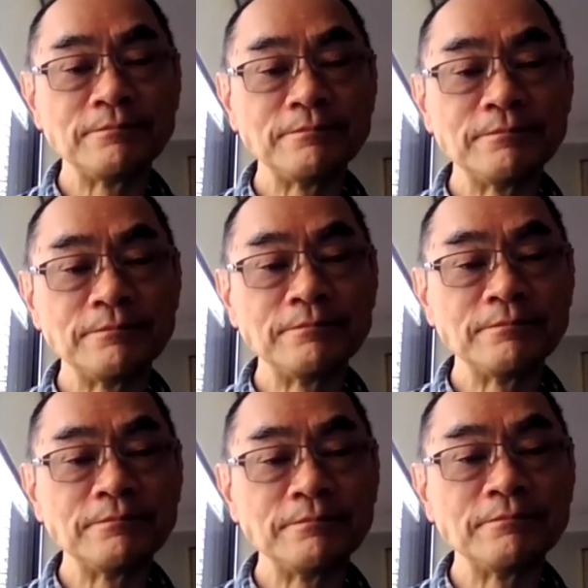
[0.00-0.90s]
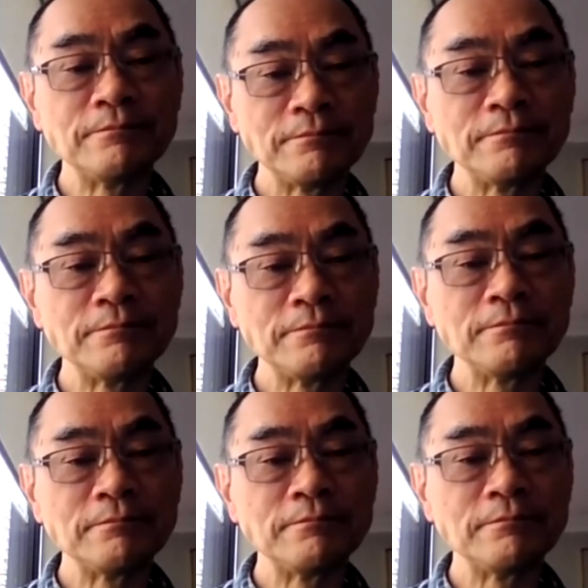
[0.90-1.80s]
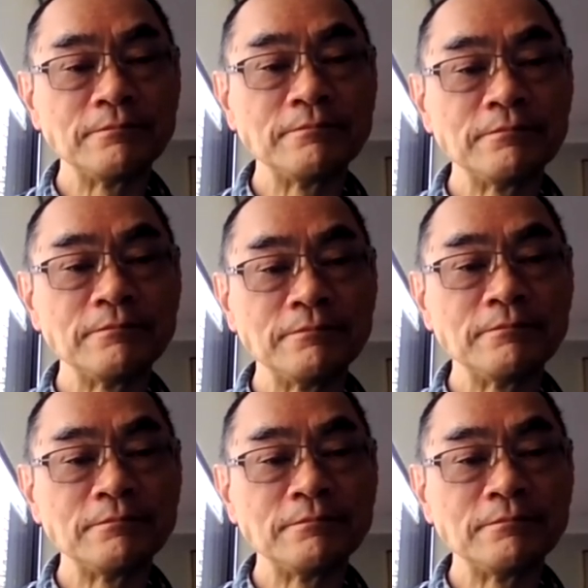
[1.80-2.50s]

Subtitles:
(not speaking)